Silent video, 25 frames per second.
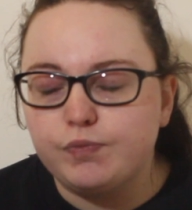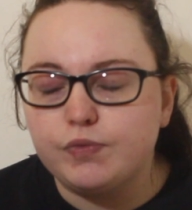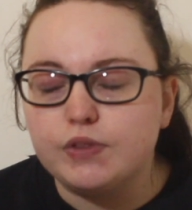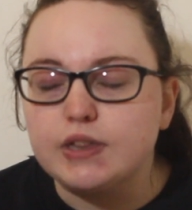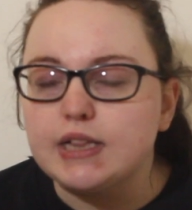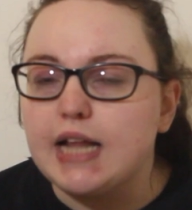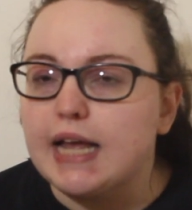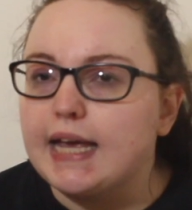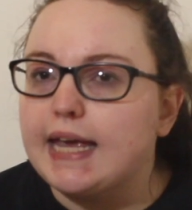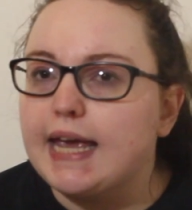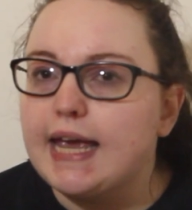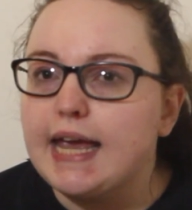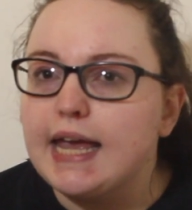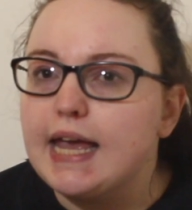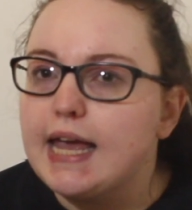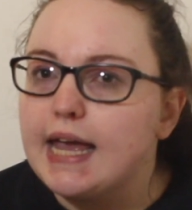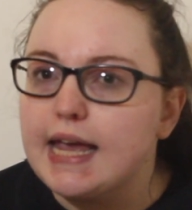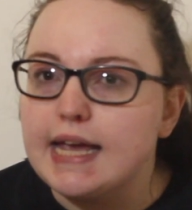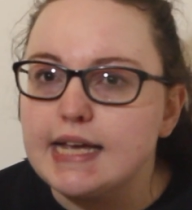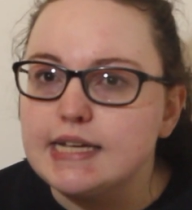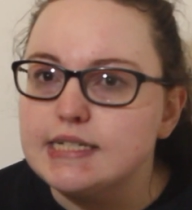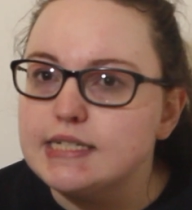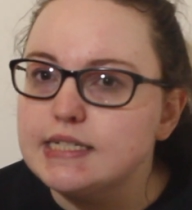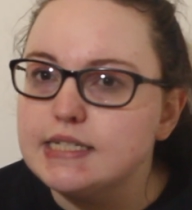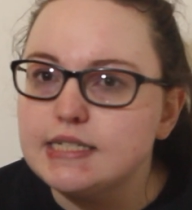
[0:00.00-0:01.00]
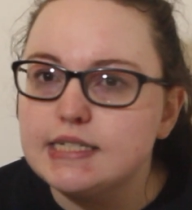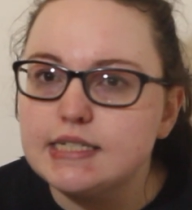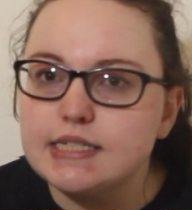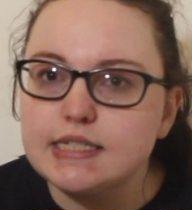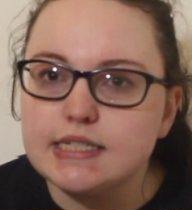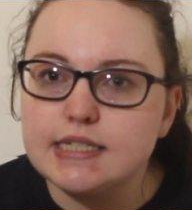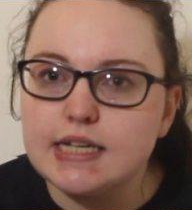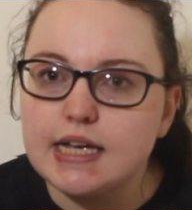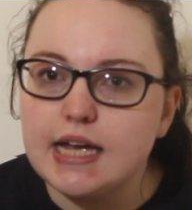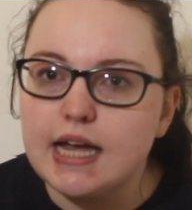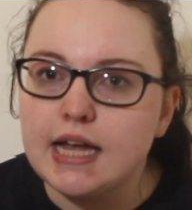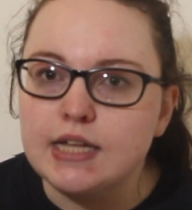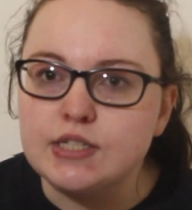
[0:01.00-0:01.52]
Like
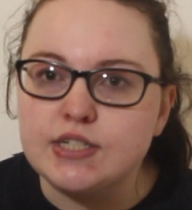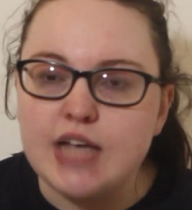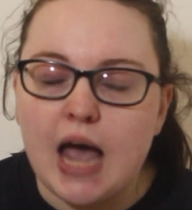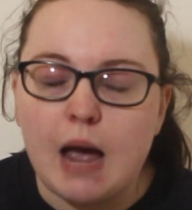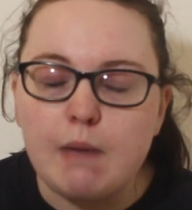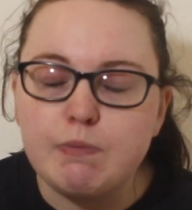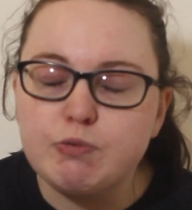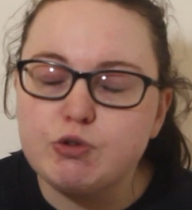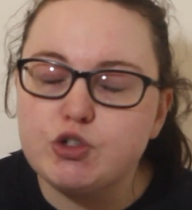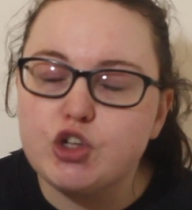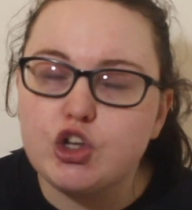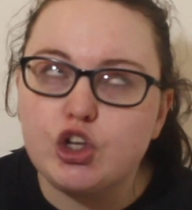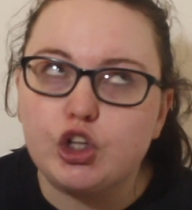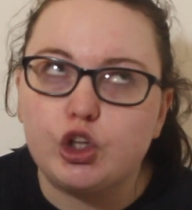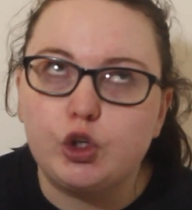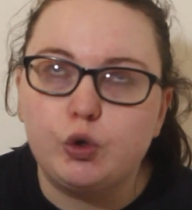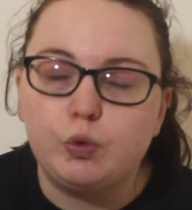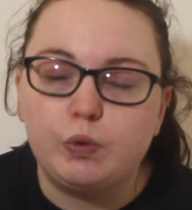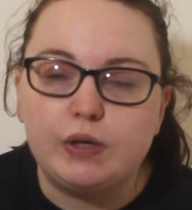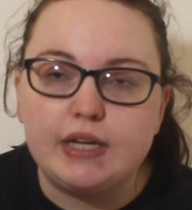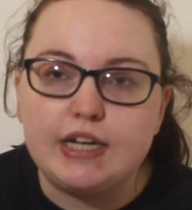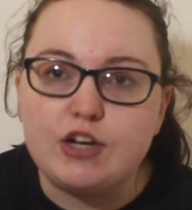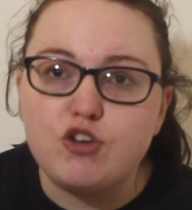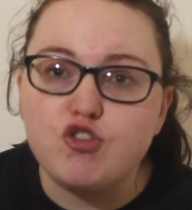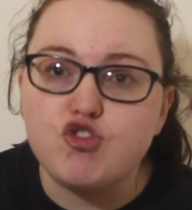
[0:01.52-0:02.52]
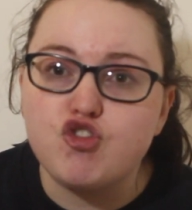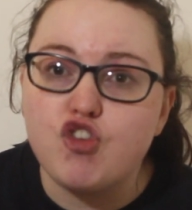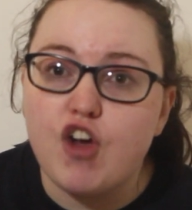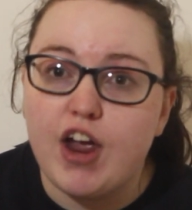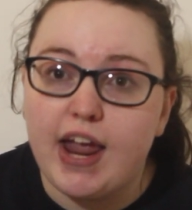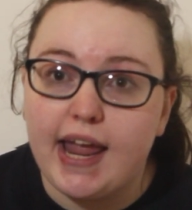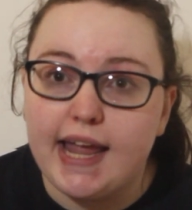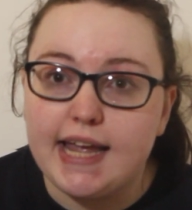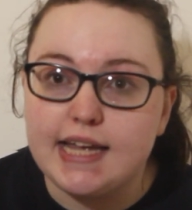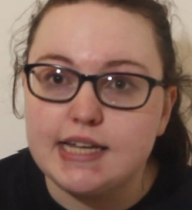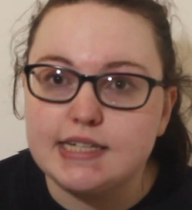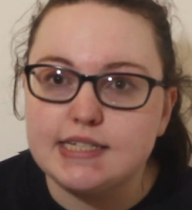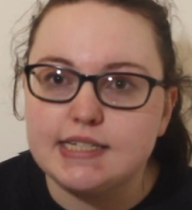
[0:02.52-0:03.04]
it's absolutely
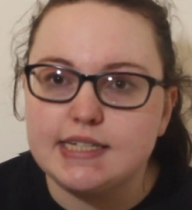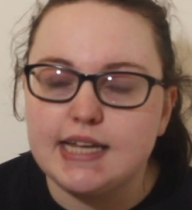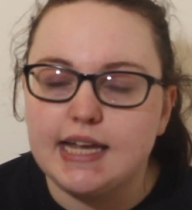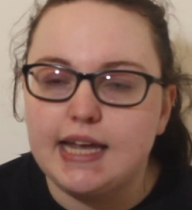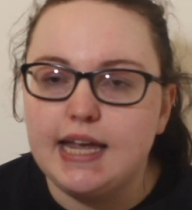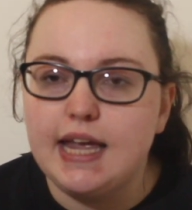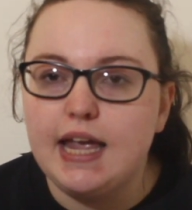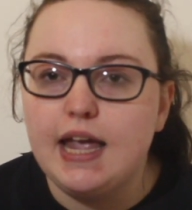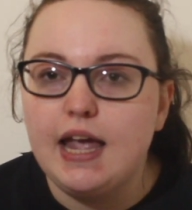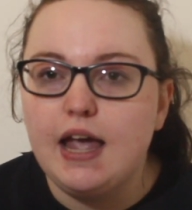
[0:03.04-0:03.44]
crazy.